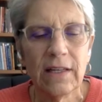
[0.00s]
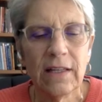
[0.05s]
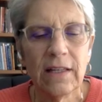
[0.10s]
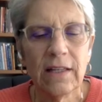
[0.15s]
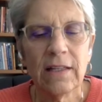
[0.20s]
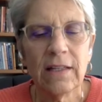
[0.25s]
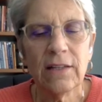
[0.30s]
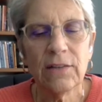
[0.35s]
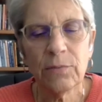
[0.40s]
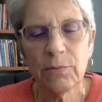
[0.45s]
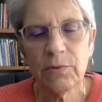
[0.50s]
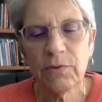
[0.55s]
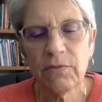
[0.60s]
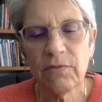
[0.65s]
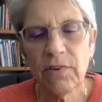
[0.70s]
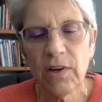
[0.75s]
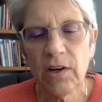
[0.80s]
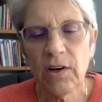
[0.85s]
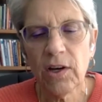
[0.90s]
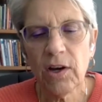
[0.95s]
this was
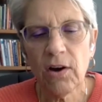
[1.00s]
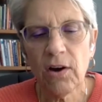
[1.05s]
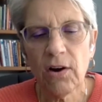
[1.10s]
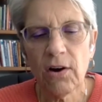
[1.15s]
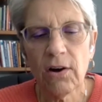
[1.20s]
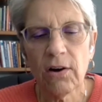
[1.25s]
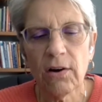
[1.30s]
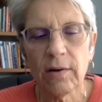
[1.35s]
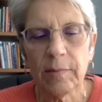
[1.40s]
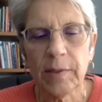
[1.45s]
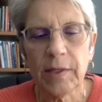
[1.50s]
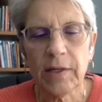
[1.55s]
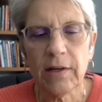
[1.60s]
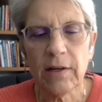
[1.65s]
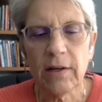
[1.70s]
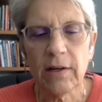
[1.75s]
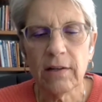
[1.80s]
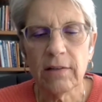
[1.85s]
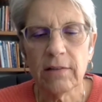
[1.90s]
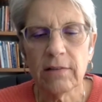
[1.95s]
very hard
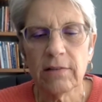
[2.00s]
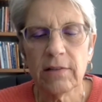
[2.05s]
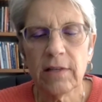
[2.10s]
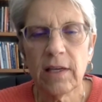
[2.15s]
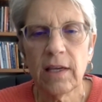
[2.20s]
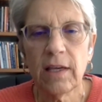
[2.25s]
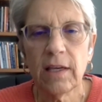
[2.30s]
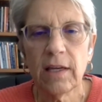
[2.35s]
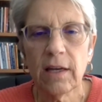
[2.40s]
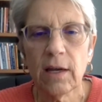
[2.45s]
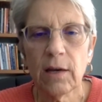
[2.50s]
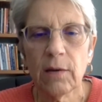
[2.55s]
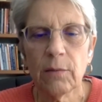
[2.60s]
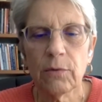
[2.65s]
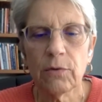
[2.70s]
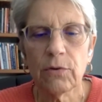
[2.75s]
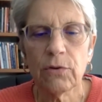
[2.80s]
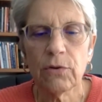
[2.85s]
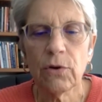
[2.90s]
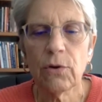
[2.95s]
because he and I
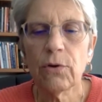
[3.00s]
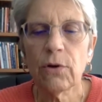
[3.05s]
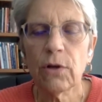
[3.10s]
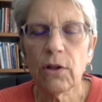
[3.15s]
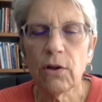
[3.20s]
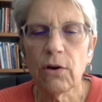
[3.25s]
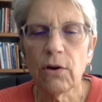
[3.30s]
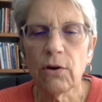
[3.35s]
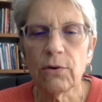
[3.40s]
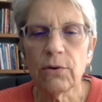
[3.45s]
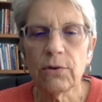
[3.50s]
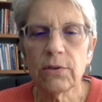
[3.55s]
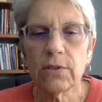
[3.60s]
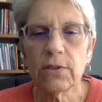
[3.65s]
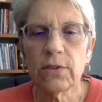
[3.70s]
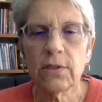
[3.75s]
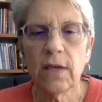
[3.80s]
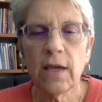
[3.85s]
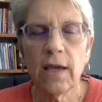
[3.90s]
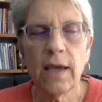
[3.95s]
were so close,
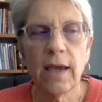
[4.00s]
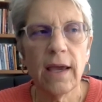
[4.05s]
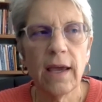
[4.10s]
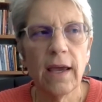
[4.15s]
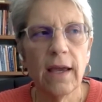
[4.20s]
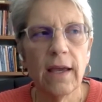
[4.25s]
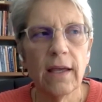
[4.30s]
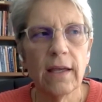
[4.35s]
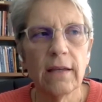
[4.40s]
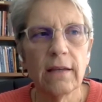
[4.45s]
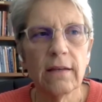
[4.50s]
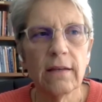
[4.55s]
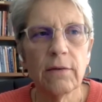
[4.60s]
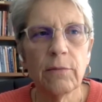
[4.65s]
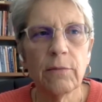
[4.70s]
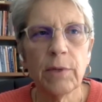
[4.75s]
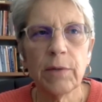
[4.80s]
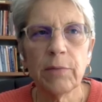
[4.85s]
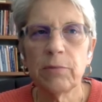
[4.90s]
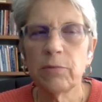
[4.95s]
and
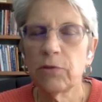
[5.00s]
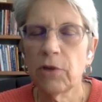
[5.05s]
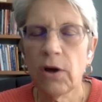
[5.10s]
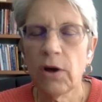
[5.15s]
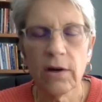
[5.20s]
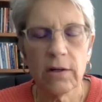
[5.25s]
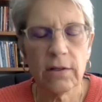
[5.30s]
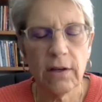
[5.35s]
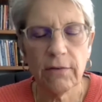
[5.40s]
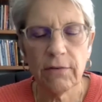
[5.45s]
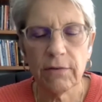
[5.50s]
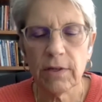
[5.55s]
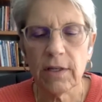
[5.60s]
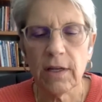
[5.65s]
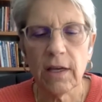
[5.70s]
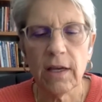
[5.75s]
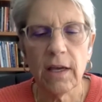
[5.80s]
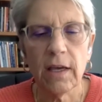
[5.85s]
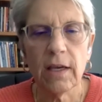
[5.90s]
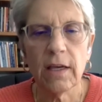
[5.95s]
we talked every
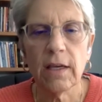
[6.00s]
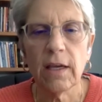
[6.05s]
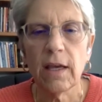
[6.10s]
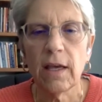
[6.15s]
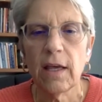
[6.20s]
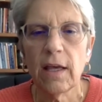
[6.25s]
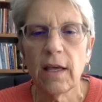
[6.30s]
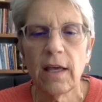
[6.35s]
day.